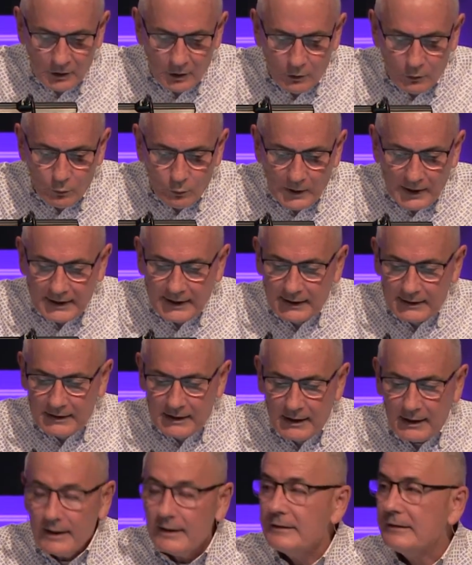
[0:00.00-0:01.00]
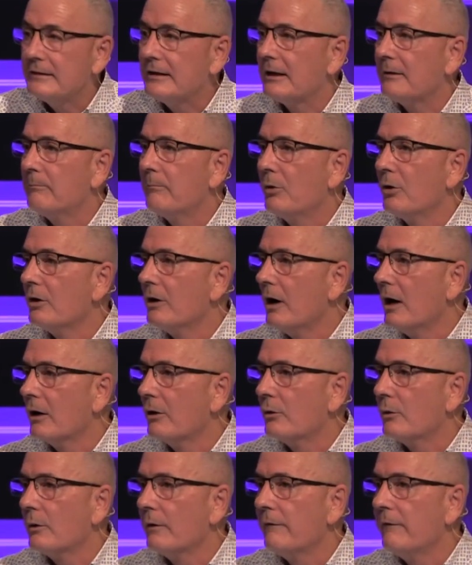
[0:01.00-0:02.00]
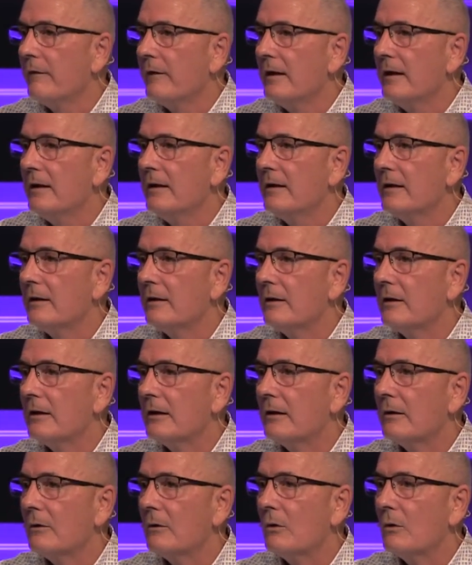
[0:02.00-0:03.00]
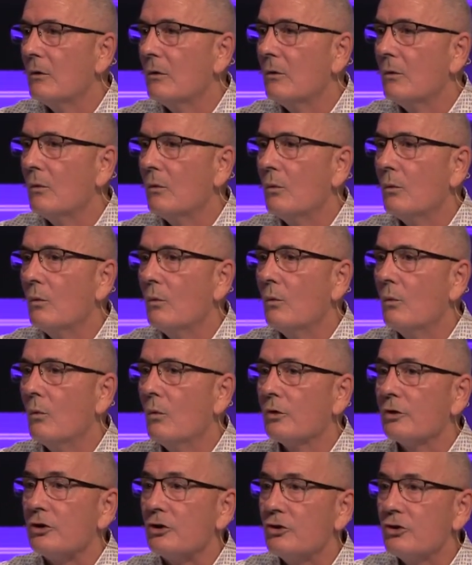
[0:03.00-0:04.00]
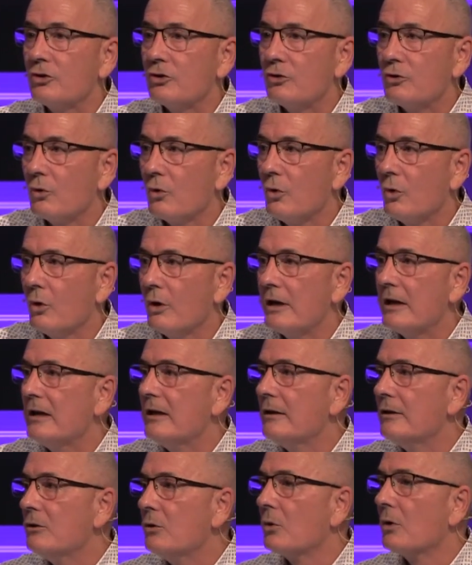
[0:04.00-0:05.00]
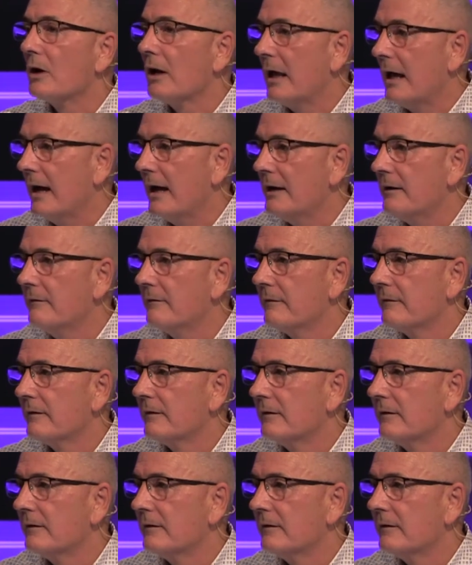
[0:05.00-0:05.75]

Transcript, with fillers: recognize that pornography will destroy your life.